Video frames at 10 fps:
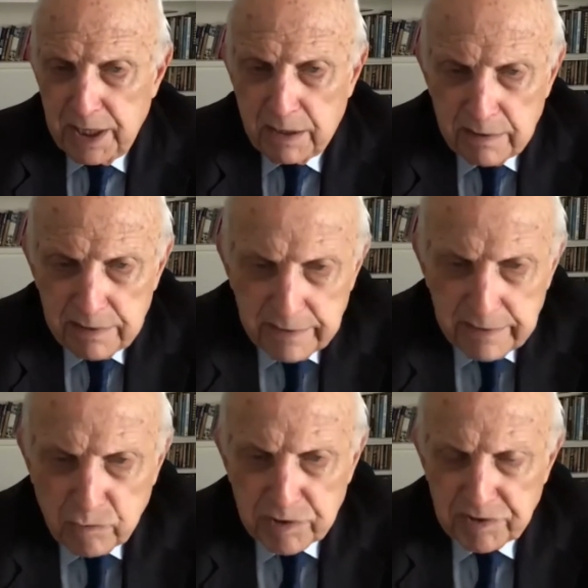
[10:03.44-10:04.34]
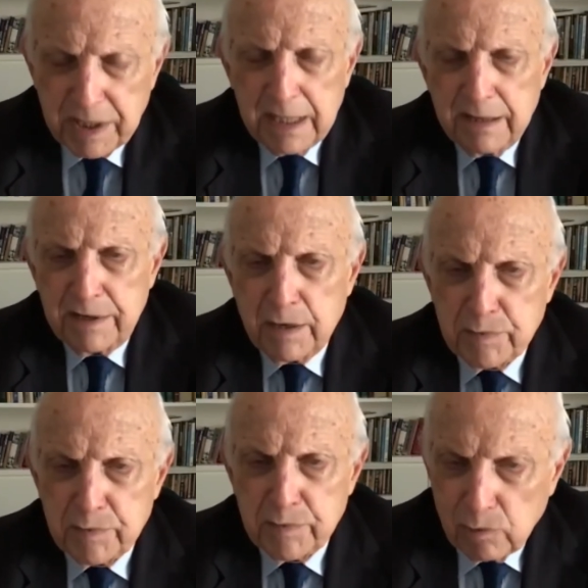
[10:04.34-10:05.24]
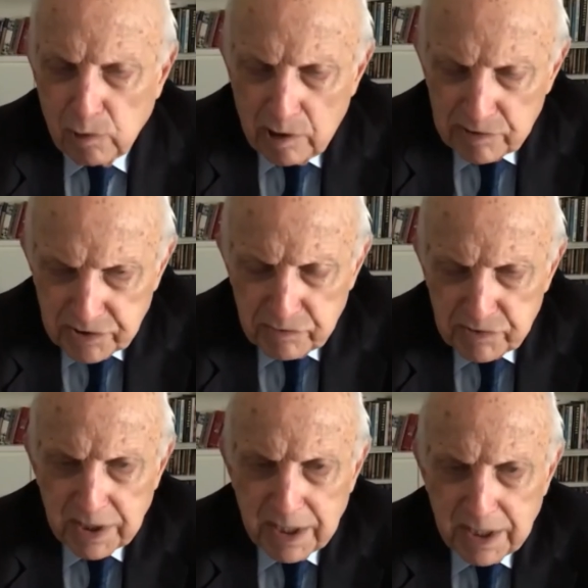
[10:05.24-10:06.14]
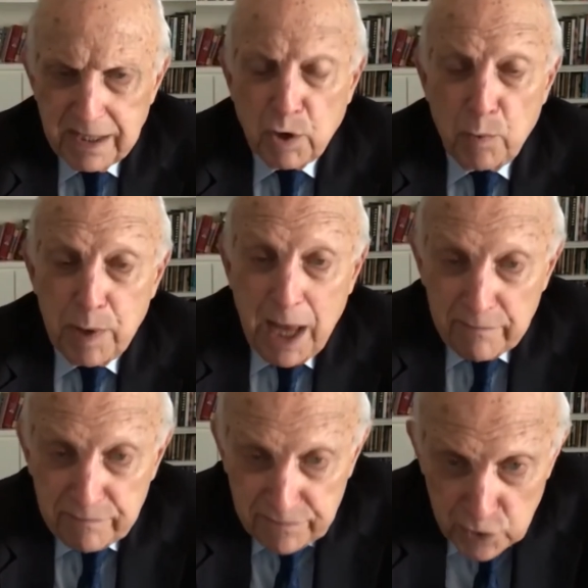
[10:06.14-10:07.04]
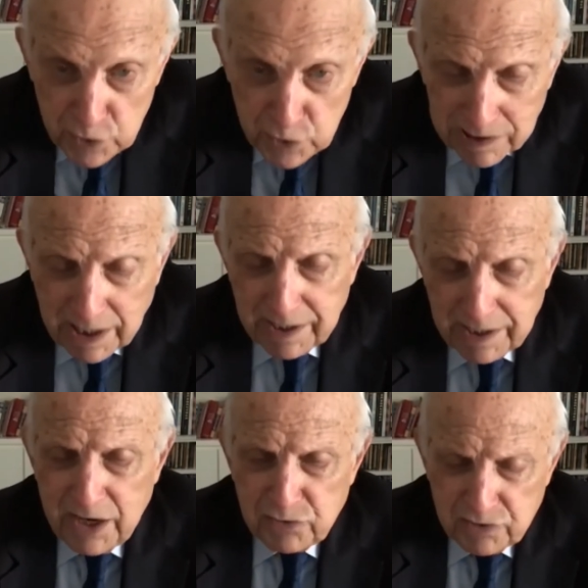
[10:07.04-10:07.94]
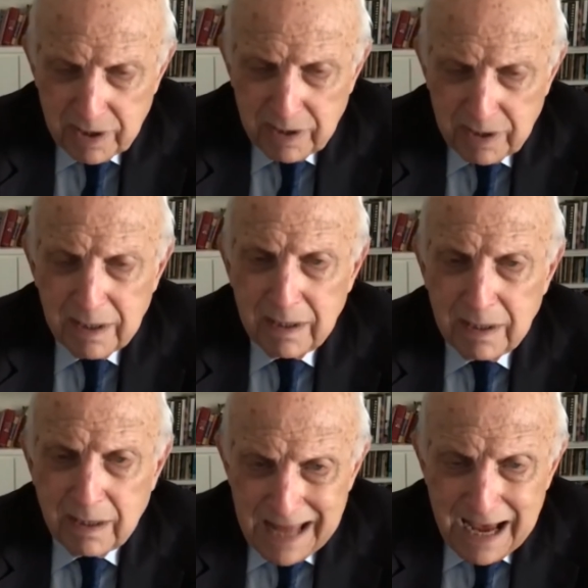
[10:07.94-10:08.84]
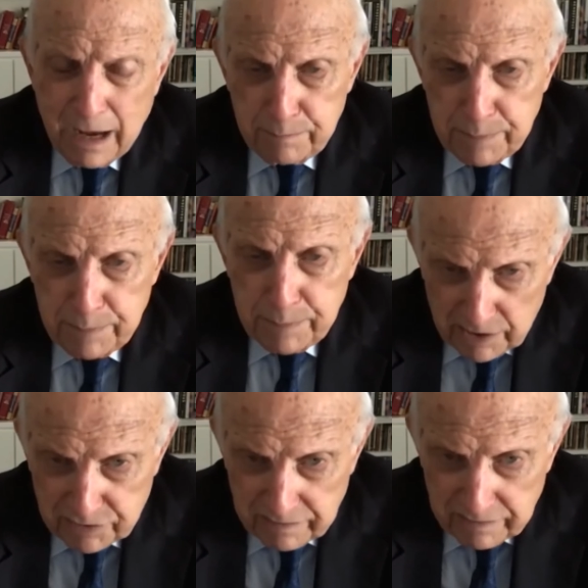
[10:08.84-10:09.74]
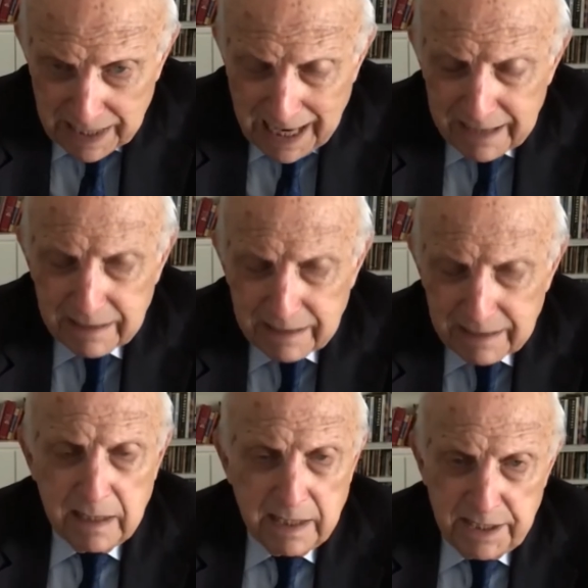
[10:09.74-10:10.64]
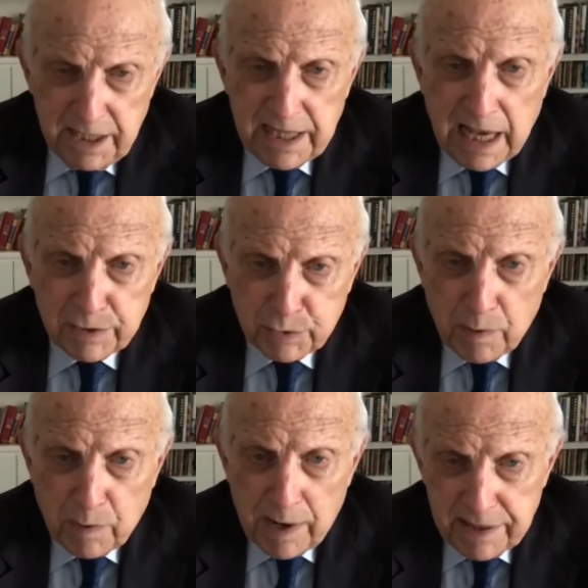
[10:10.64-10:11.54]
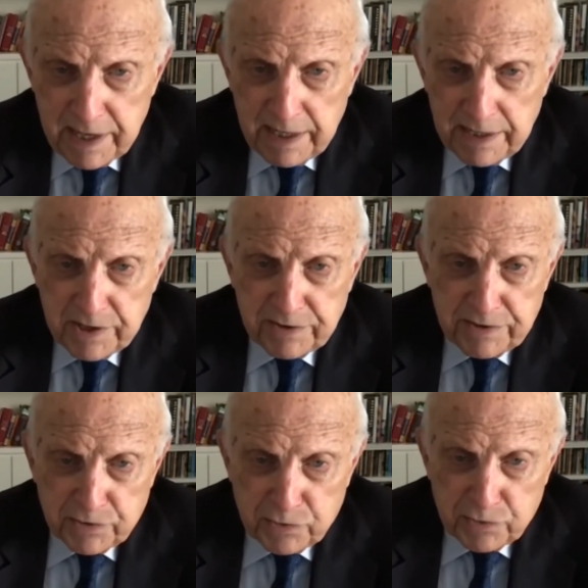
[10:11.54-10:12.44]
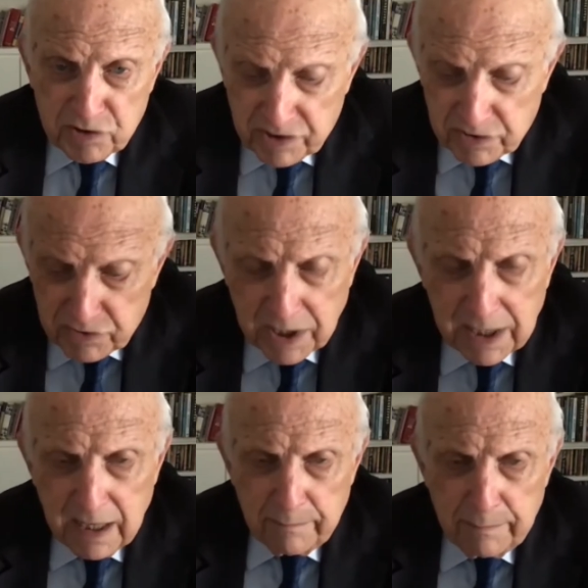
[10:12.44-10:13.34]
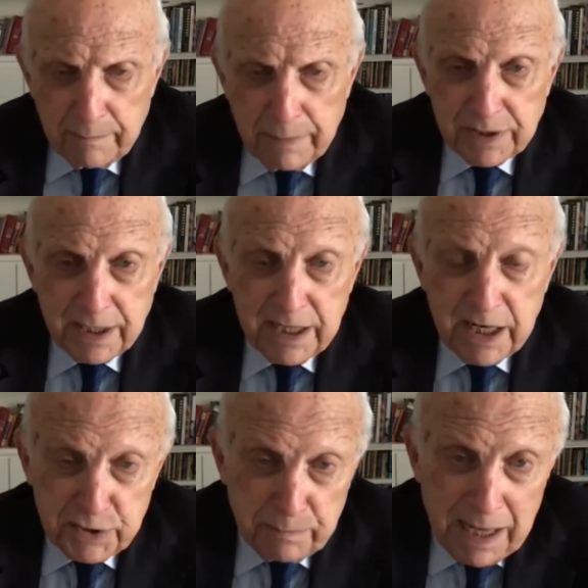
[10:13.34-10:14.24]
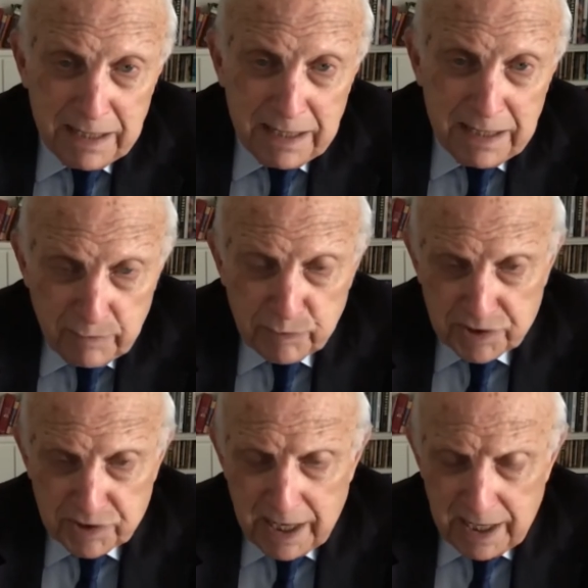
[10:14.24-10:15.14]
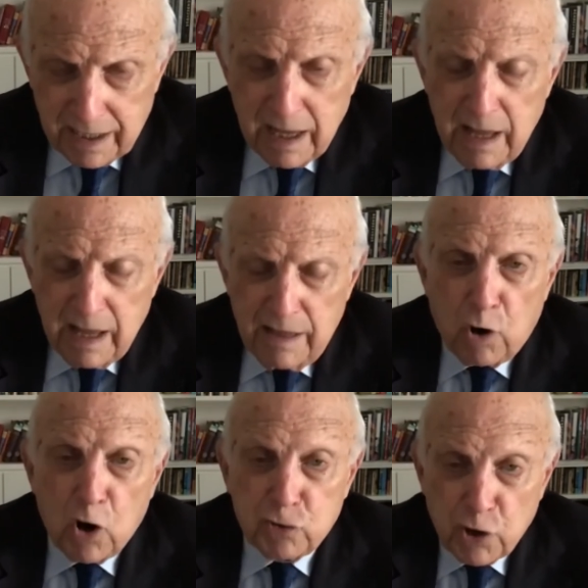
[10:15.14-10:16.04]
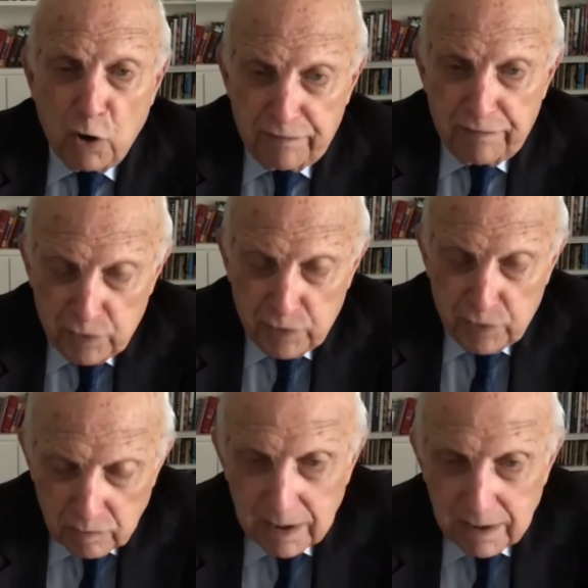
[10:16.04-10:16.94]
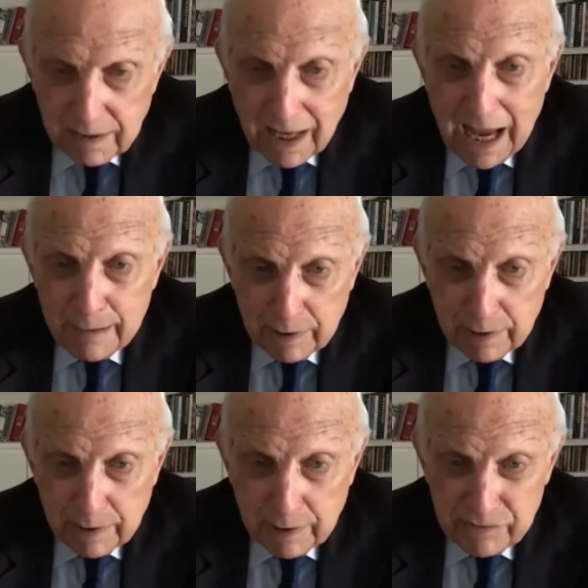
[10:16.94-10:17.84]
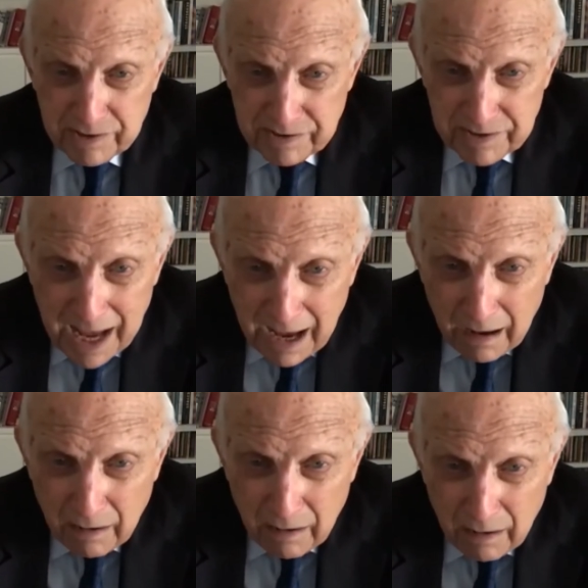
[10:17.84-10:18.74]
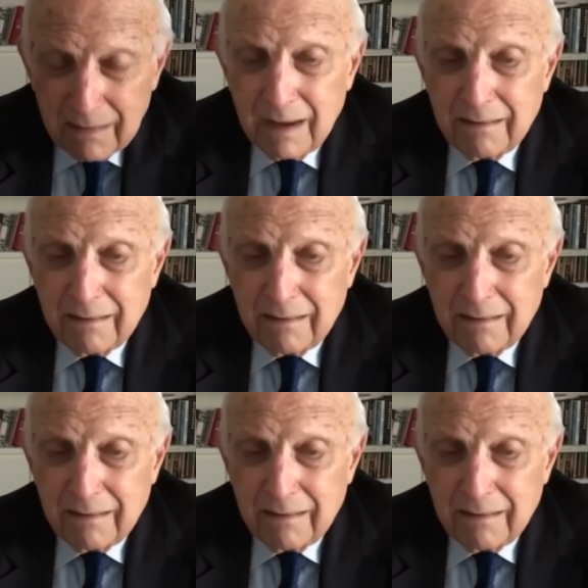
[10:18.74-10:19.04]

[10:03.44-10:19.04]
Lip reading: here, and of course, there was no lawsuits. So we have fewer litigation now because of that. Indeed, that's one of the things Justice Gorsuch mentioned in his opinion. He was saying there are so few libel cases now